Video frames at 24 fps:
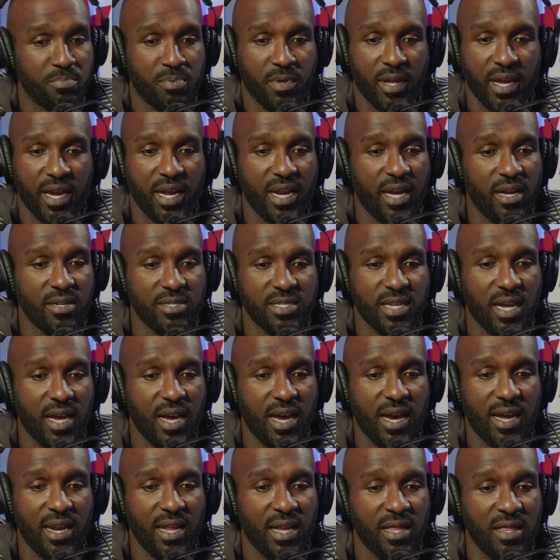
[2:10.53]
playing
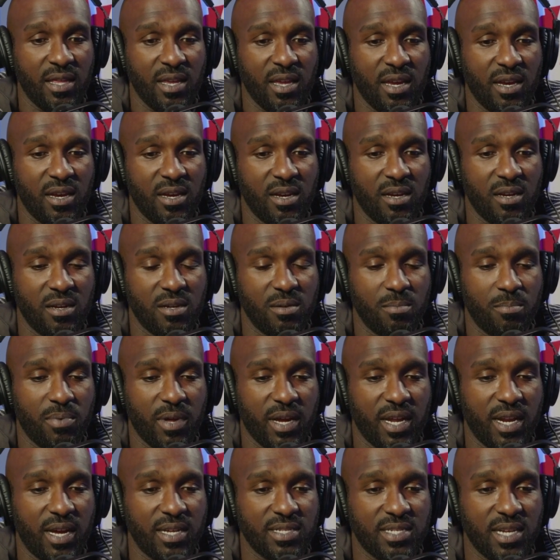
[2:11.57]
outside in
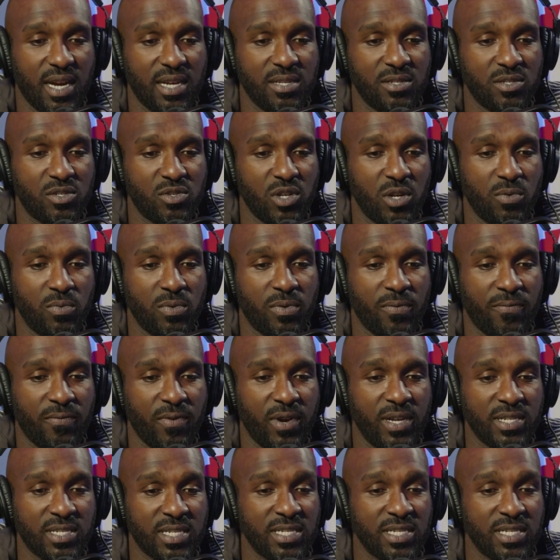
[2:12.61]
the street with the friends.